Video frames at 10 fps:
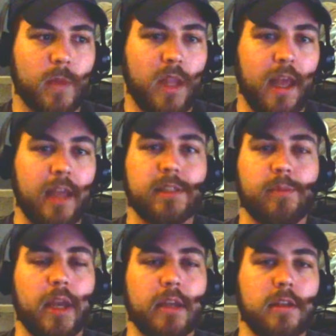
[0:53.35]

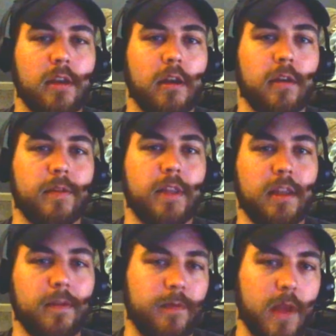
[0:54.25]
aspect of
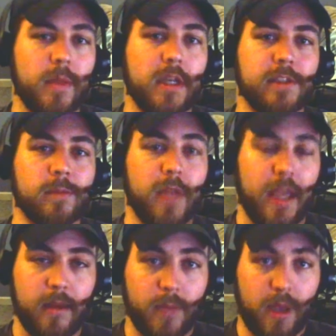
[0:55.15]
the feminism
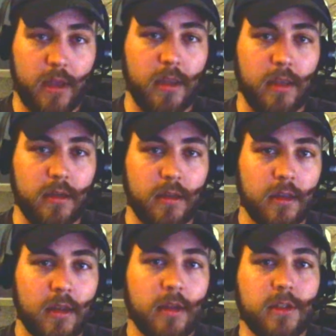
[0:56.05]
campaign
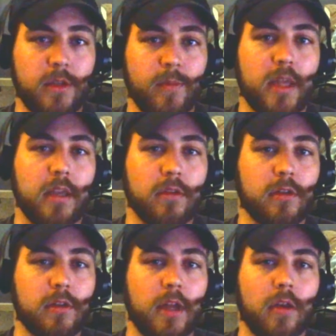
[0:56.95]
to make it
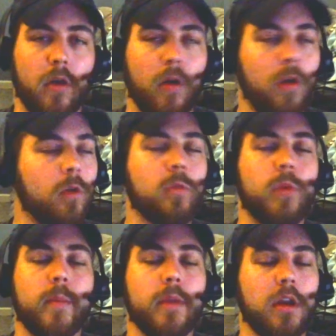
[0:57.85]
look like all
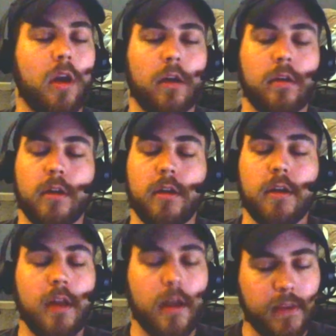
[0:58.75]
women are
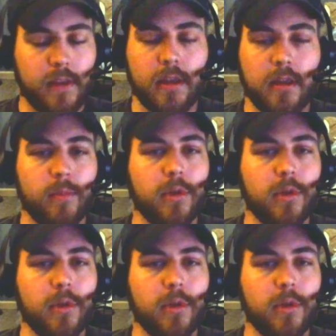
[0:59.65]
nothing but